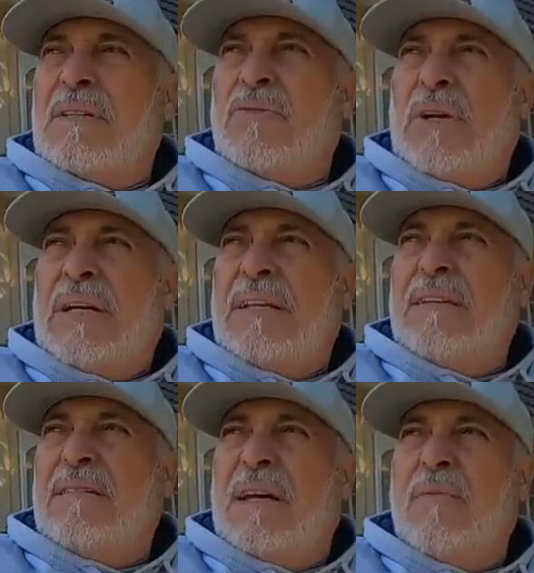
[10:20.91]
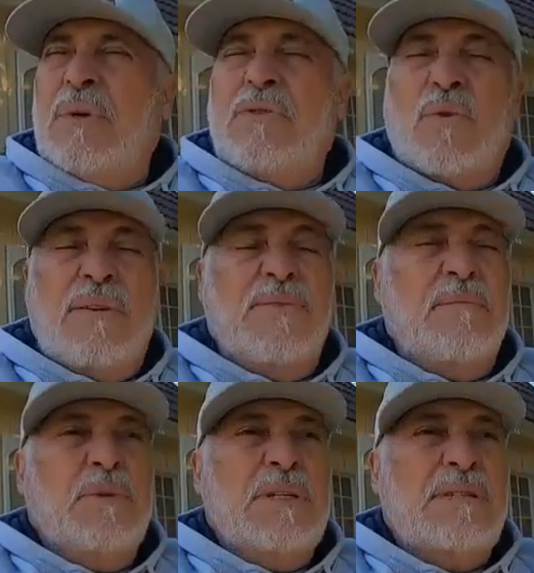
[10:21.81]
So I gotta decide which rifle I'm gonna